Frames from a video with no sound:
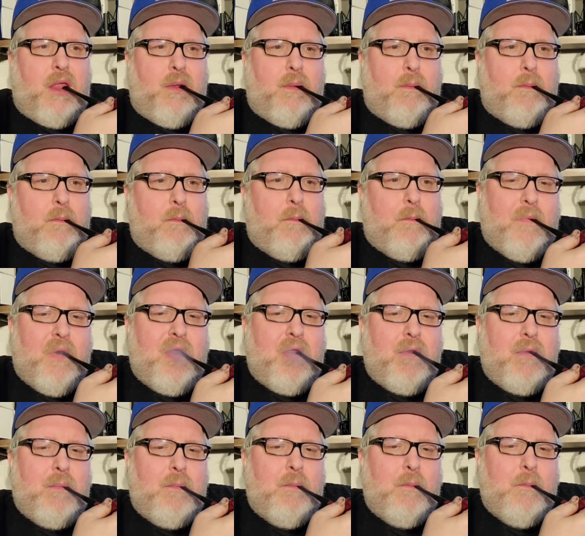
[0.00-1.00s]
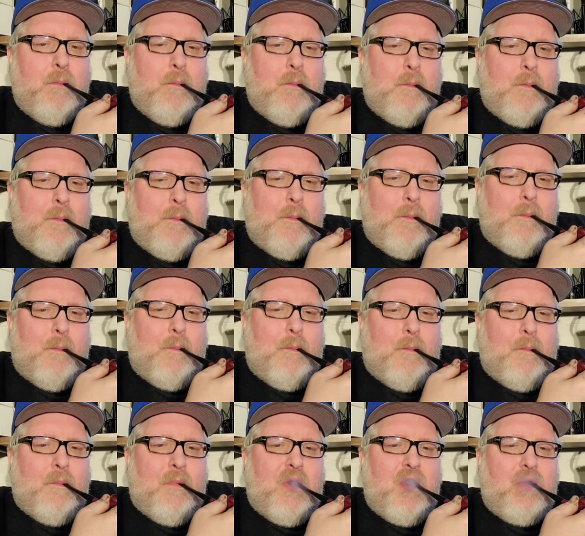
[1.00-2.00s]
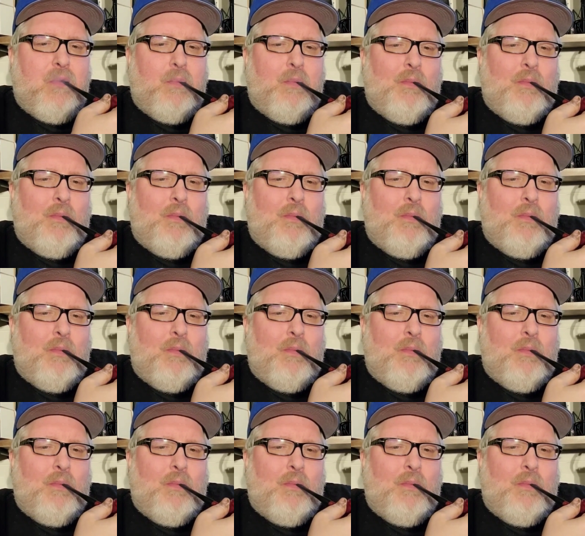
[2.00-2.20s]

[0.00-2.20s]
(silence)